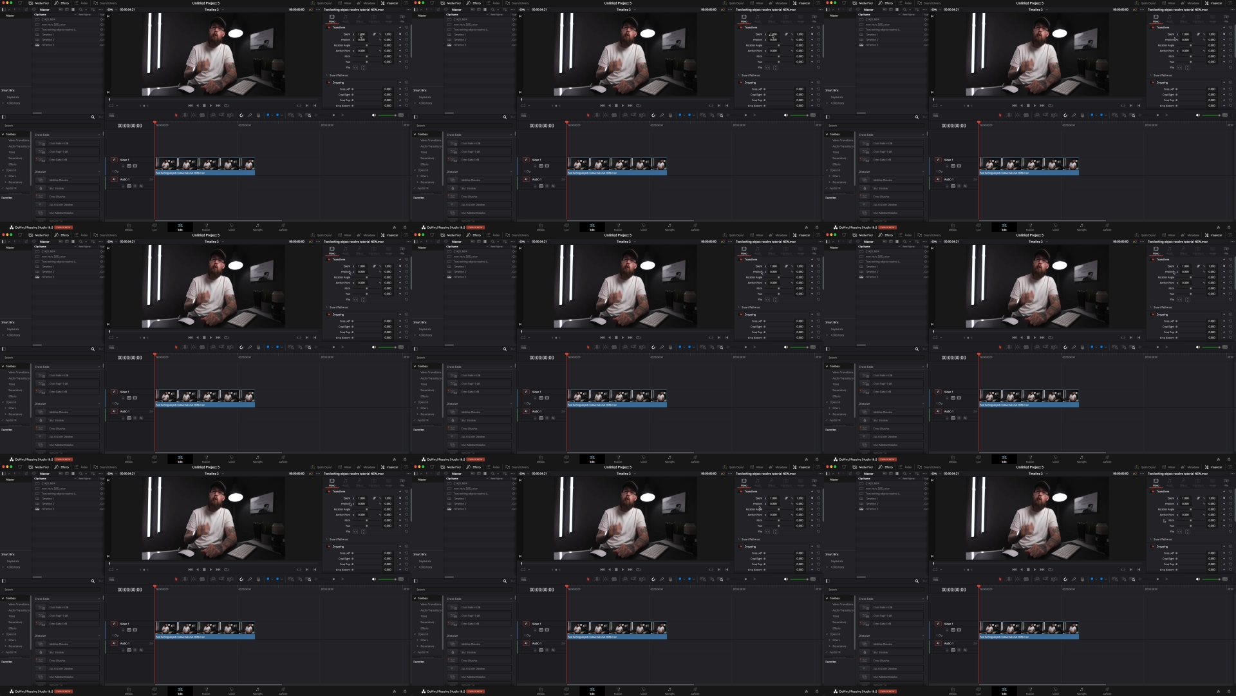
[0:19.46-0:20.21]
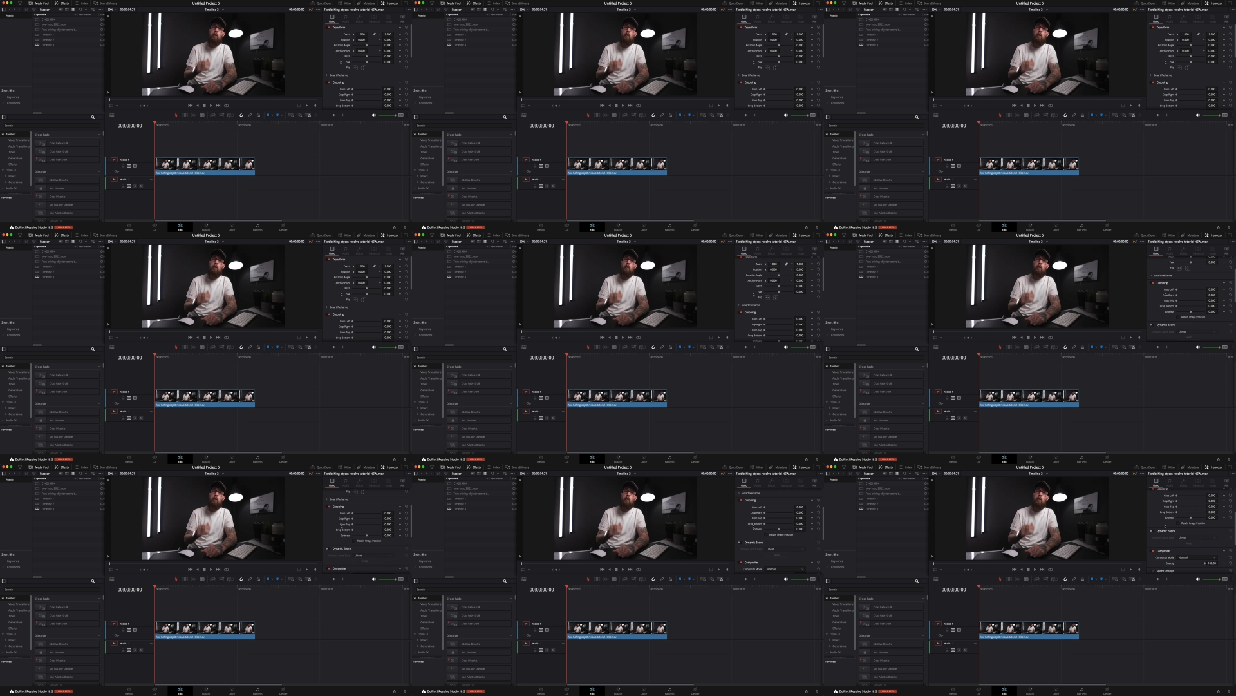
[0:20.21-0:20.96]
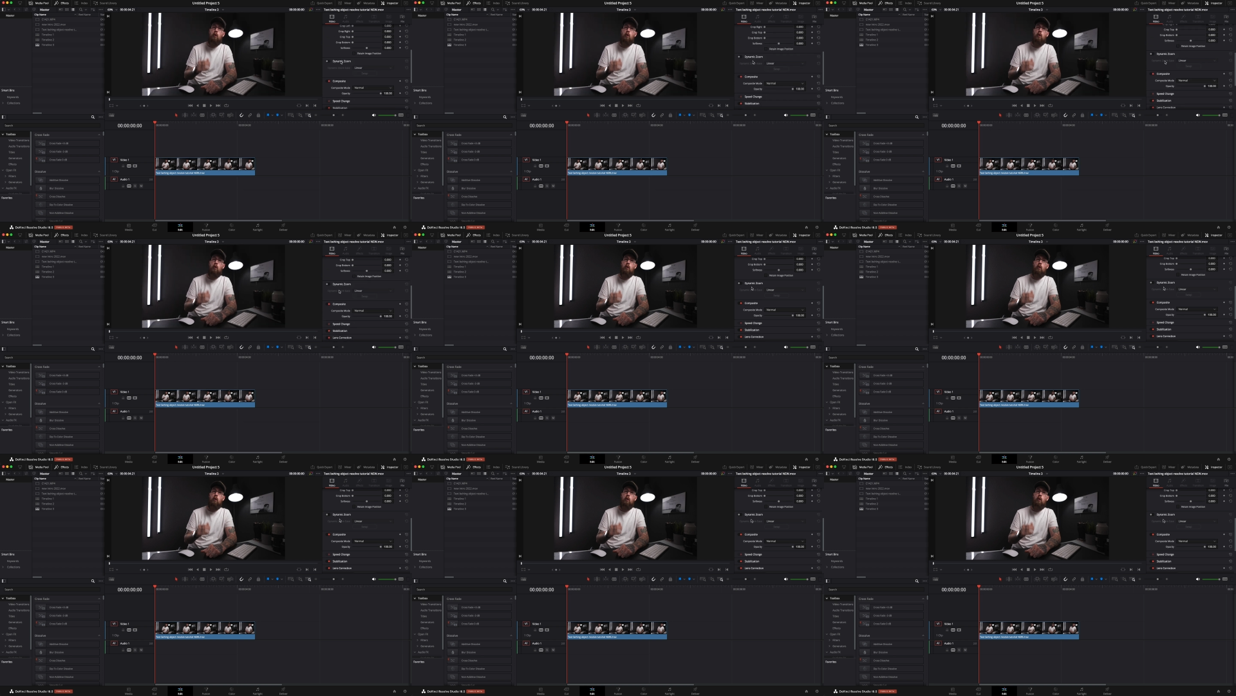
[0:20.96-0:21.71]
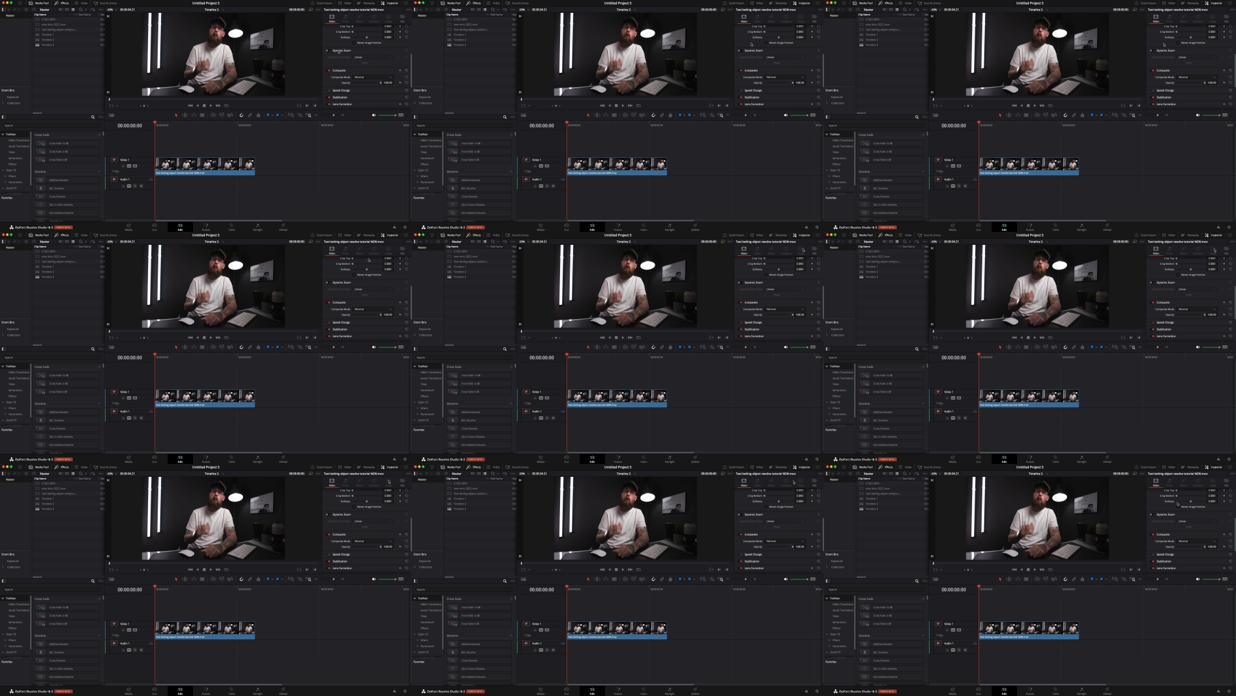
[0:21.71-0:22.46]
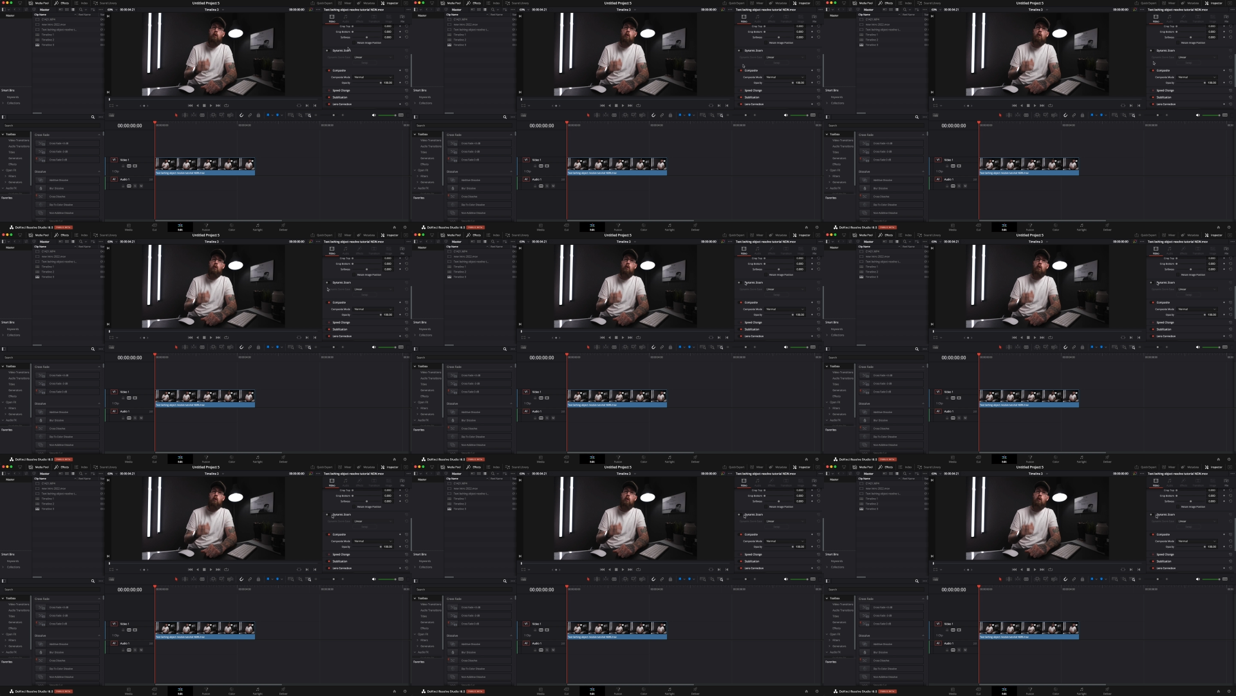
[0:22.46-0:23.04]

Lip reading: Nobody's mouth can be seen.